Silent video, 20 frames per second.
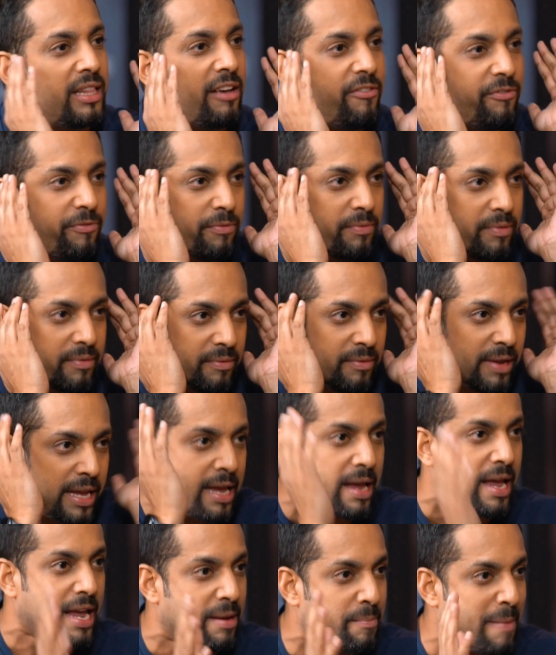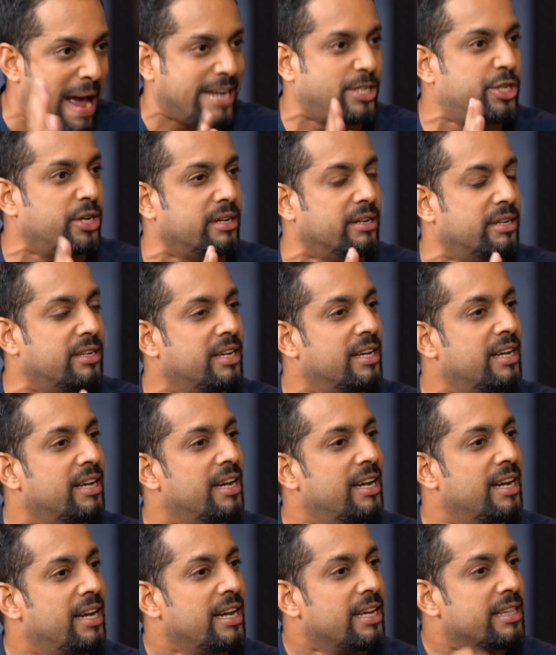than they've imagined,
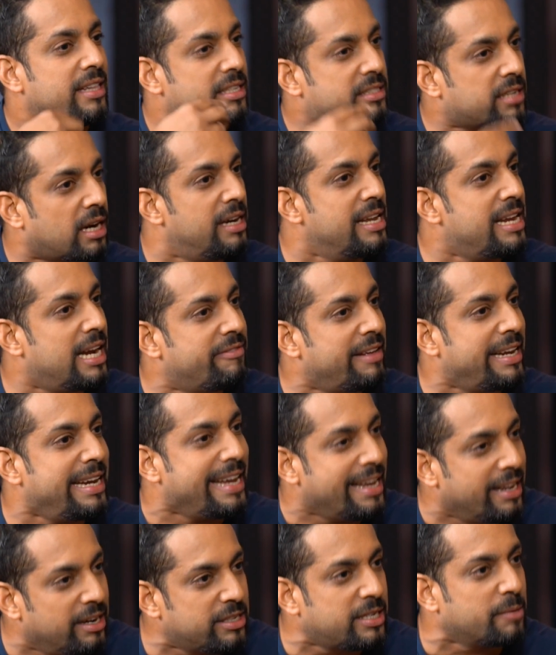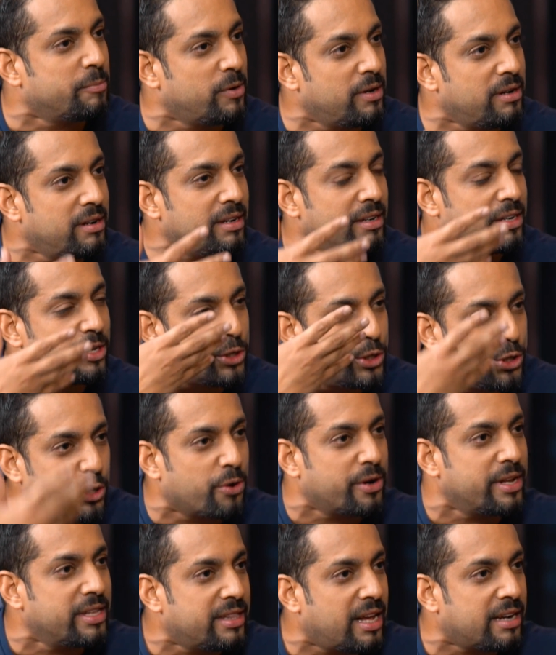they suddenly get very irritable
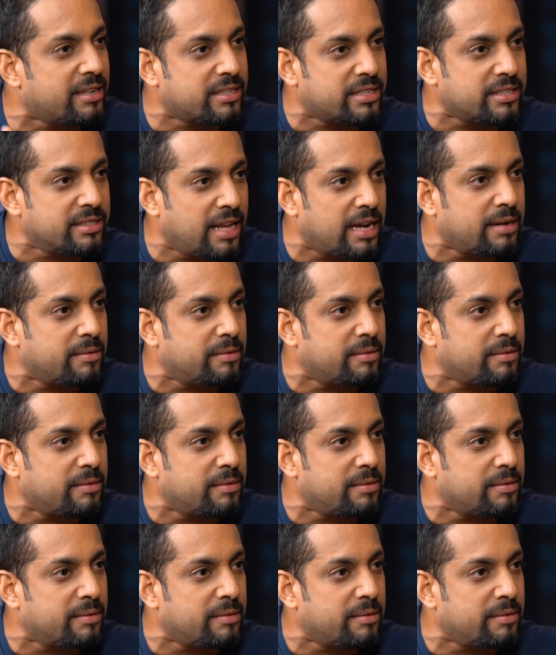during that